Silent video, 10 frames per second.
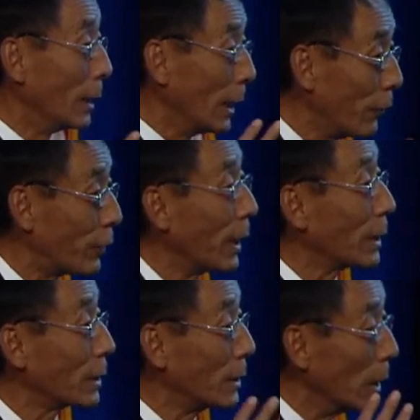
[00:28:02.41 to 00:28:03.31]
if
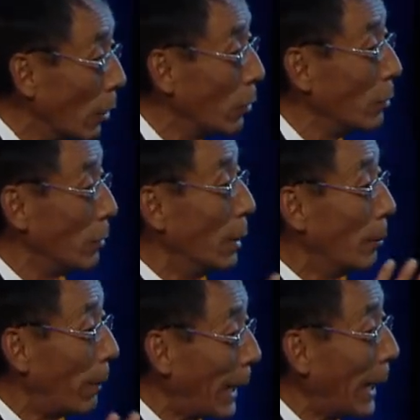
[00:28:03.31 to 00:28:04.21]
there's no
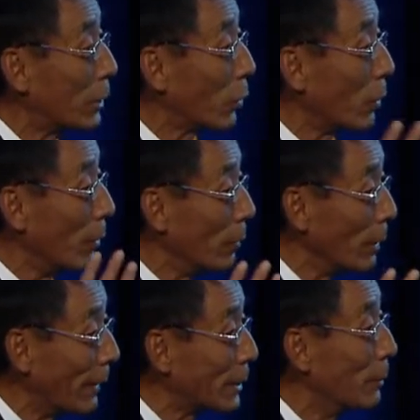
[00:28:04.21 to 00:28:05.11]
bilateral
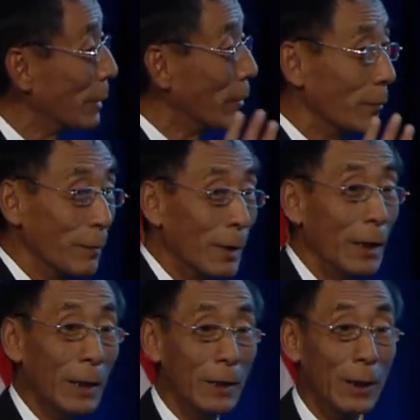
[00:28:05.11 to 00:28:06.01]
investment
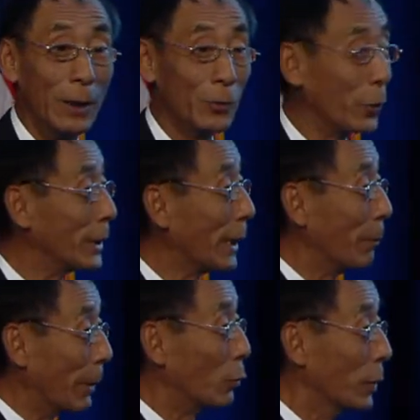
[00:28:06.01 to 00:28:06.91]
treaty
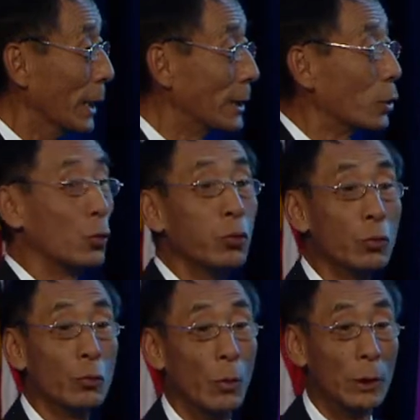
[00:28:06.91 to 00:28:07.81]
between these
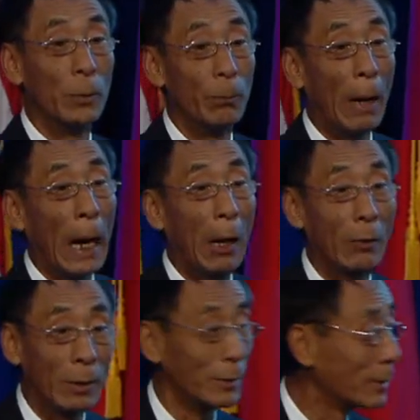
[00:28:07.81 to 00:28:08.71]
two
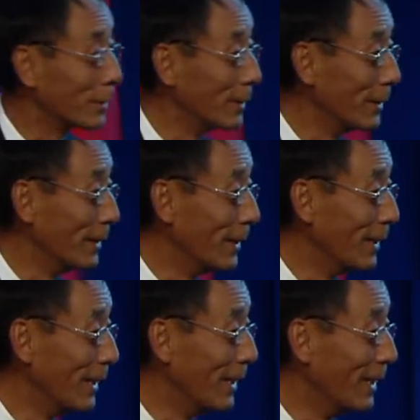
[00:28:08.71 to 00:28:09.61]
powers.
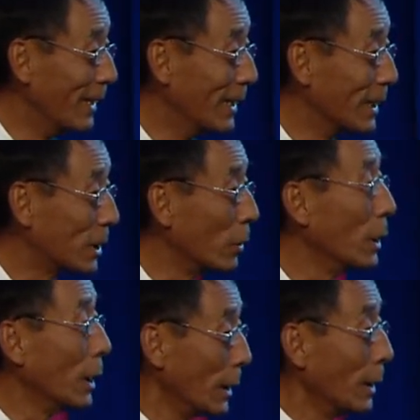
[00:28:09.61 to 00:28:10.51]
So
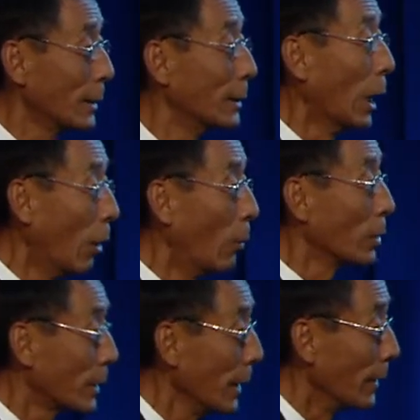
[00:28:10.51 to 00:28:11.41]
it's a normal
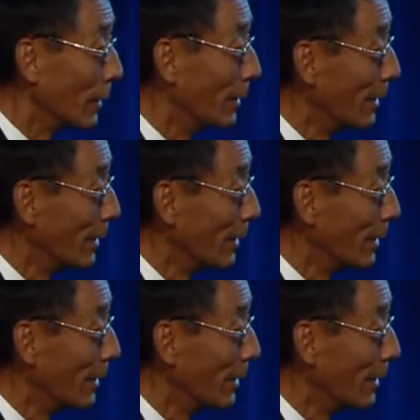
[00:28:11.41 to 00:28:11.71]
thing.